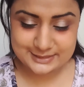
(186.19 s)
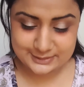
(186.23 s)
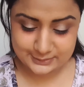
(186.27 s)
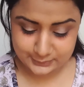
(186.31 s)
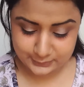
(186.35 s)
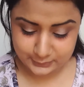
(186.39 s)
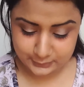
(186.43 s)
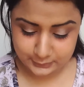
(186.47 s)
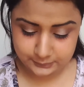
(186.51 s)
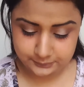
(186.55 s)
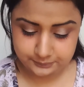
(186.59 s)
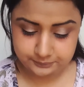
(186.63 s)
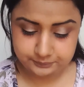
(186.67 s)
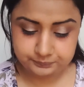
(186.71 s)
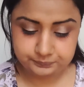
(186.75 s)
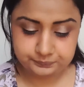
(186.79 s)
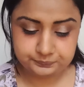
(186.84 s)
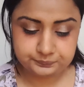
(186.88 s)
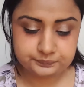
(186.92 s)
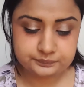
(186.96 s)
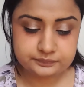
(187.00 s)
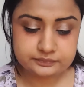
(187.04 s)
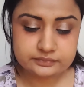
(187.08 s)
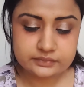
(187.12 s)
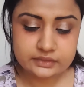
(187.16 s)
So
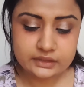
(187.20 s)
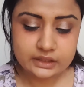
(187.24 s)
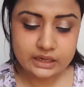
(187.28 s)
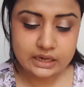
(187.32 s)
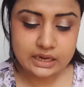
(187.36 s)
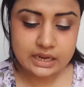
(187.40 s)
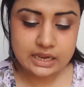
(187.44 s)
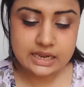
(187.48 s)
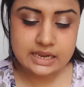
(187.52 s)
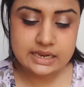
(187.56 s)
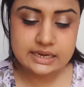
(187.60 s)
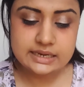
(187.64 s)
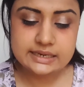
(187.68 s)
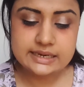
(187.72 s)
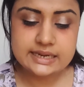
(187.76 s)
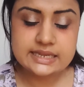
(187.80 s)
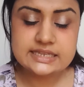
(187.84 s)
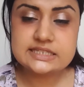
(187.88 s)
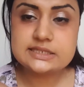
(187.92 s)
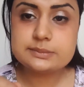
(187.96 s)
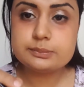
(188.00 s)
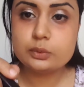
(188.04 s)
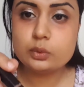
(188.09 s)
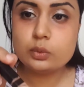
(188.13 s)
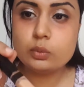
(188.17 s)

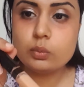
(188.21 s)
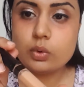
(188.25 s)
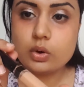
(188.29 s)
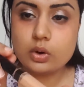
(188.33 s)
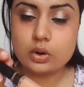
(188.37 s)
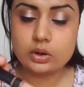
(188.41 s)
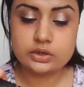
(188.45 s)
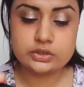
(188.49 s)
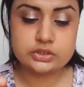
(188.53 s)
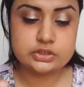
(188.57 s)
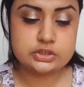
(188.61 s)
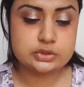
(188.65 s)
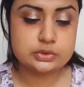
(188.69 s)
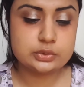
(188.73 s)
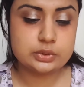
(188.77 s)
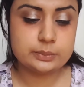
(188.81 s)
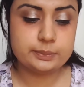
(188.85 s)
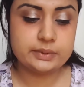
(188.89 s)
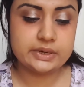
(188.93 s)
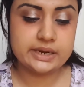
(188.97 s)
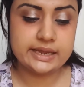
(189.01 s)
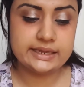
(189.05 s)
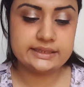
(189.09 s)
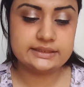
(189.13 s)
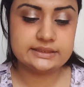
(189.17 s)
let's move on to
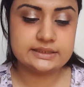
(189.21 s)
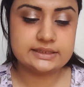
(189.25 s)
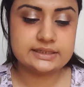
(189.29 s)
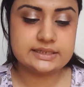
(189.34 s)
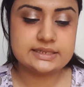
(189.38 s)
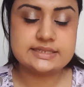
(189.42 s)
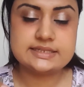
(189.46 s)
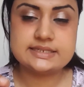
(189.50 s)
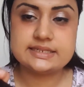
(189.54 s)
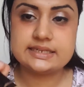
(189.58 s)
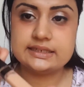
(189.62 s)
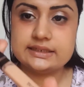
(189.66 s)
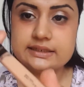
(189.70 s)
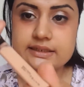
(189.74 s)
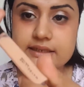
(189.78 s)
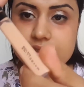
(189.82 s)
applying the concealer,